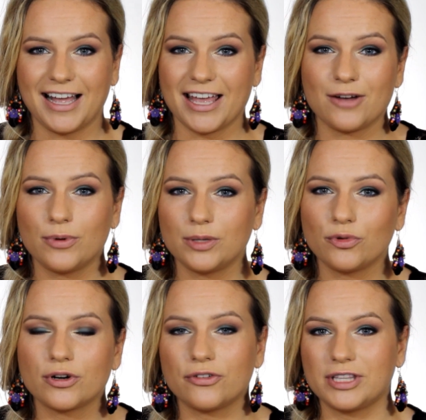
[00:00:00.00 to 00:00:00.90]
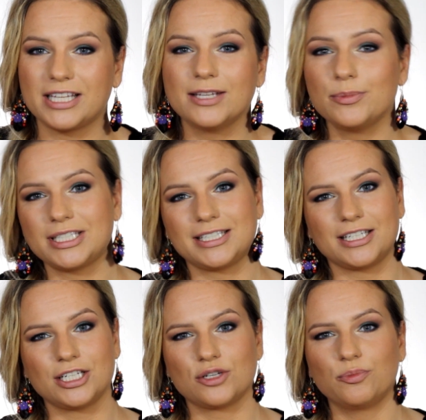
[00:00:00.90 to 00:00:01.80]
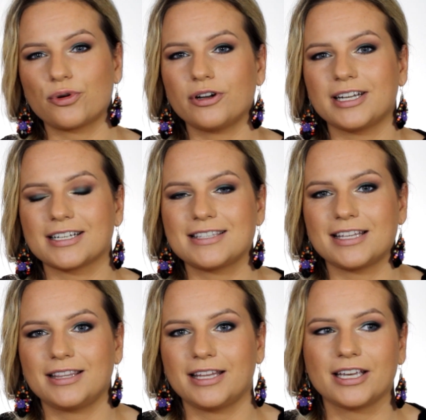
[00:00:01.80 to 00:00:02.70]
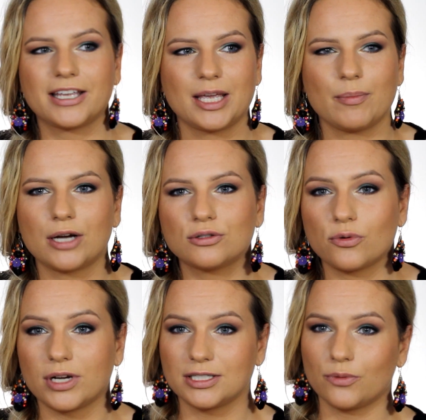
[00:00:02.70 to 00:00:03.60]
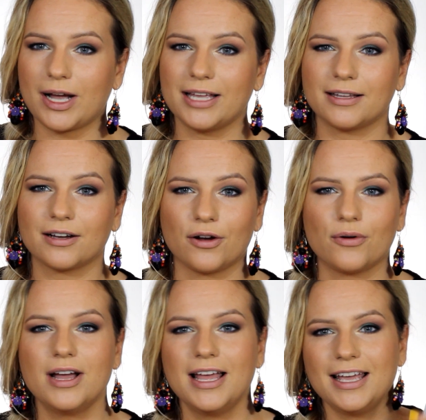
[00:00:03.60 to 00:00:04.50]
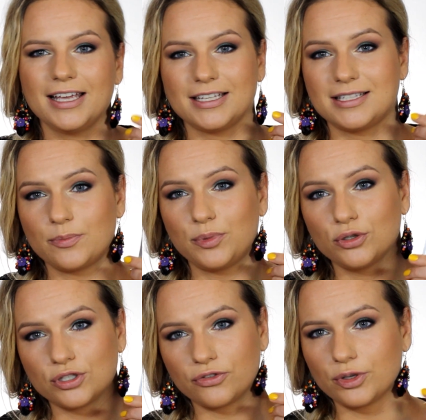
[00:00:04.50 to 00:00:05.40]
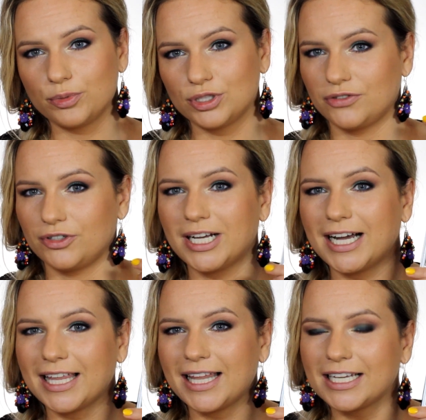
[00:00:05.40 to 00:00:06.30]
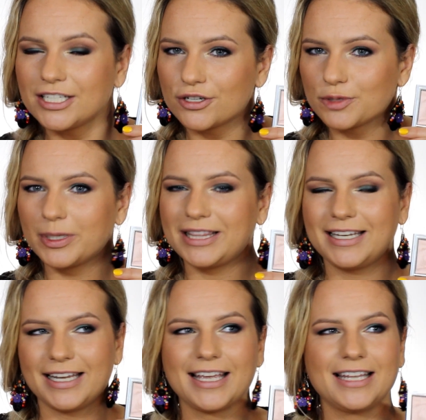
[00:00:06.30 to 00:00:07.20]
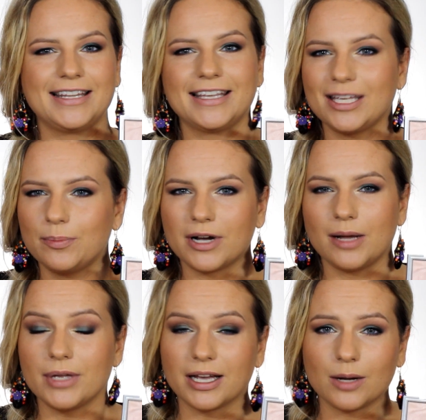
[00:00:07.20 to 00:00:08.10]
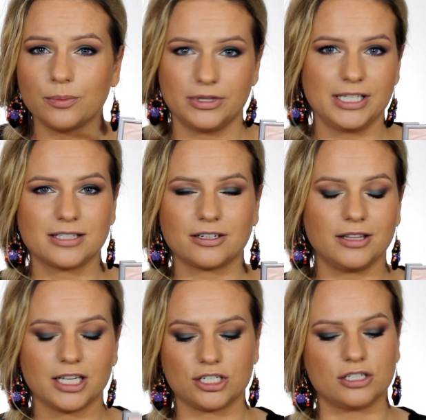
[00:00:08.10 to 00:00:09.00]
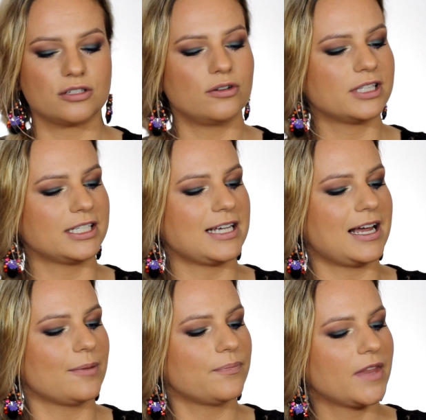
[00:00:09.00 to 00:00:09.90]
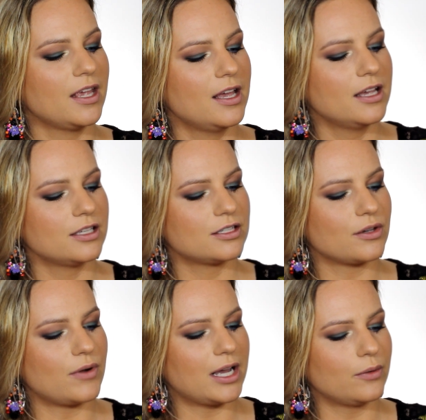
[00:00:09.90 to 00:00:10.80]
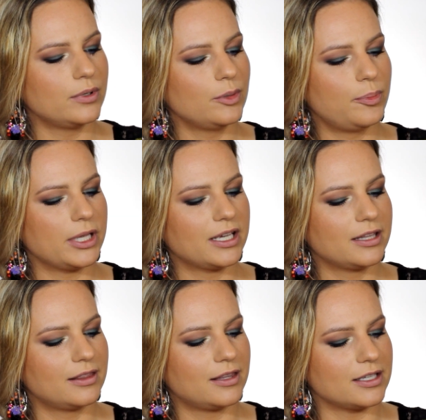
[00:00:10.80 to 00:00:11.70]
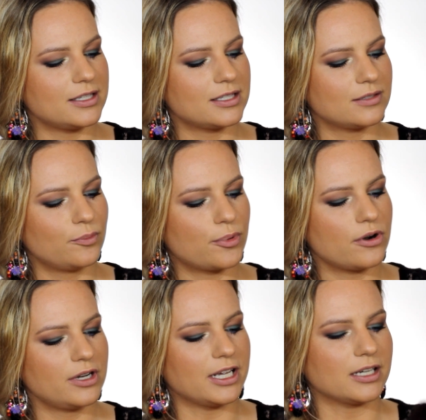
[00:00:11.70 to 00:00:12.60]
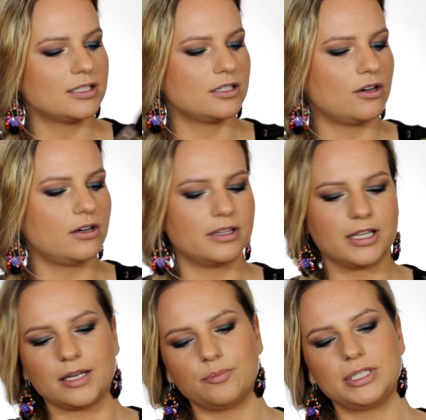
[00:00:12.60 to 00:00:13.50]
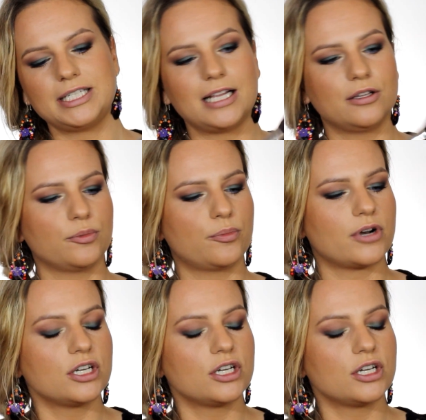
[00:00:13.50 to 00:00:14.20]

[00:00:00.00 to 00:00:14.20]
I have one more of the limited edition products that they came out quite a while ago. It's beautiful highlighters, but then again they keep coming up with these collections all the time. So I will pick this product on the Bdellium